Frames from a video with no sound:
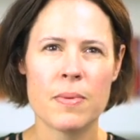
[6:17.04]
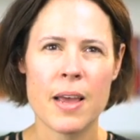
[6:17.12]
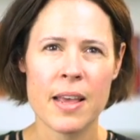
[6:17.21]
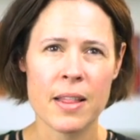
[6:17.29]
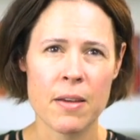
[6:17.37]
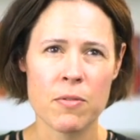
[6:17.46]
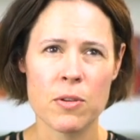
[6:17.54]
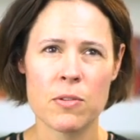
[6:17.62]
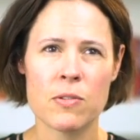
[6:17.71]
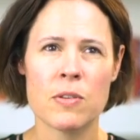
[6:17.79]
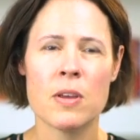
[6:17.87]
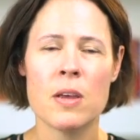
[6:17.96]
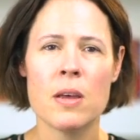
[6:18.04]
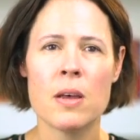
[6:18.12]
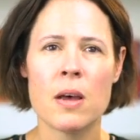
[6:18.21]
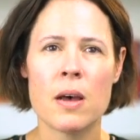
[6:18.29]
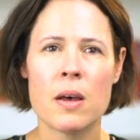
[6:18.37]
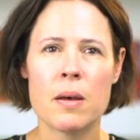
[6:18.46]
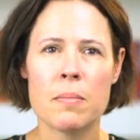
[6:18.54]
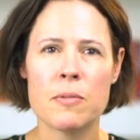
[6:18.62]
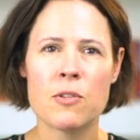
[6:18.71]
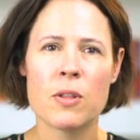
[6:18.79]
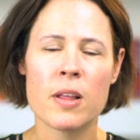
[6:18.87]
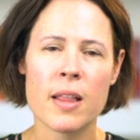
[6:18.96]
A levels.
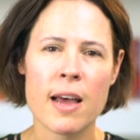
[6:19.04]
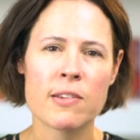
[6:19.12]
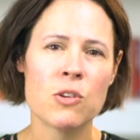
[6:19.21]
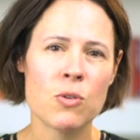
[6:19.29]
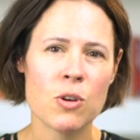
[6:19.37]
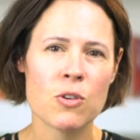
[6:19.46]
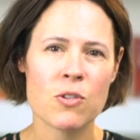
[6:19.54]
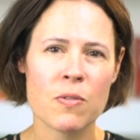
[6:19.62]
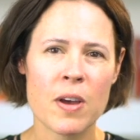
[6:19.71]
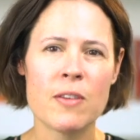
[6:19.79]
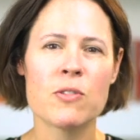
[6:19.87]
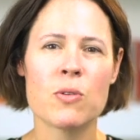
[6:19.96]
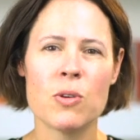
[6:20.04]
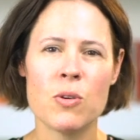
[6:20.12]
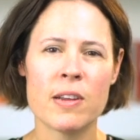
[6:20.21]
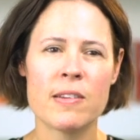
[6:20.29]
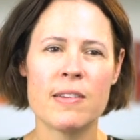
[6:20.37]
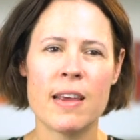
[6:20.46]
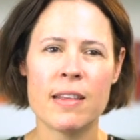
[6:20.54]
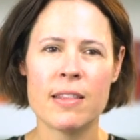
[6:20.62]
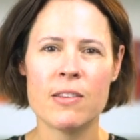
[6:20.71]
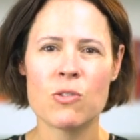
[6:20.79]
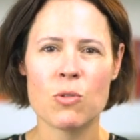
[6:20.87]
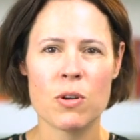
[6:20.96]
So the last 2 years of high school, you get to take
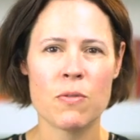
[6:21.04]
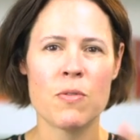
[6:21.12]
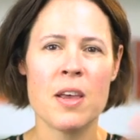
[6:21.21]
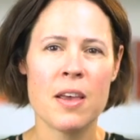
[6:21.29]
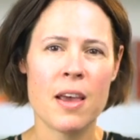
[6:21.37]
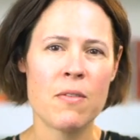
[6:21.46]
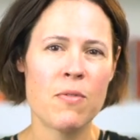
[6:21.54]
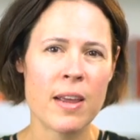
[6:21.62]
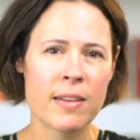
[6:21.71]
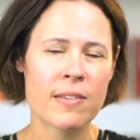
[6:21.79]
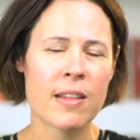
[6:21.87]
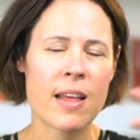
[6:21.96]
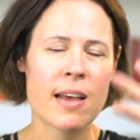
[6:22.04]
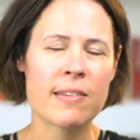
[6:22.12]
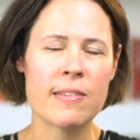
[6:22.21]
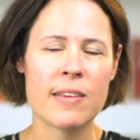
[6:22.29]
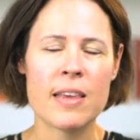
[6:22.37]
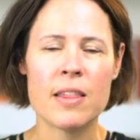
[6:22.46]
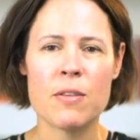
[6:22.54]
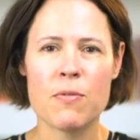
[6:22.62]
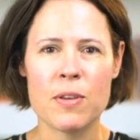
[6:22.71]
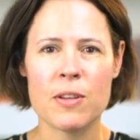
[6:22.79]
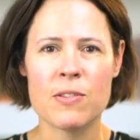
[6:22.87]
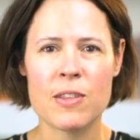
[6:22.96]
these sort of advanced classes in the
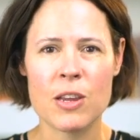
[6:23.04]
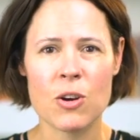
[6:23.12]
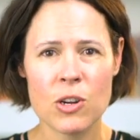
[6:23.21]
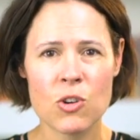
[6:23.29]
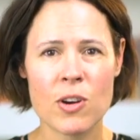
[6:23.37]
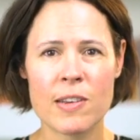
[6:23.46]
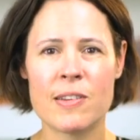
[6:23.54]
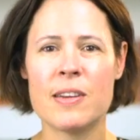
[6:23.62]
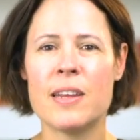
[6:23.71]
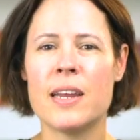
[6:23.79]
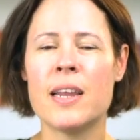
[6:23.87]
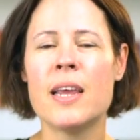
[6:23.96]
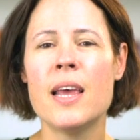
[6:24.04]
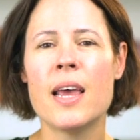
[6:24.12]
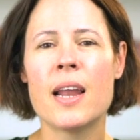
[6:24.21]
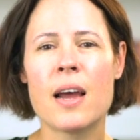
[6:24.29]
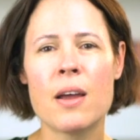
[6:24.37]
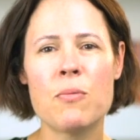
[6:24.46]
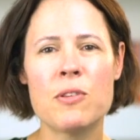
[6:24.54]
fields that you're interested in. And I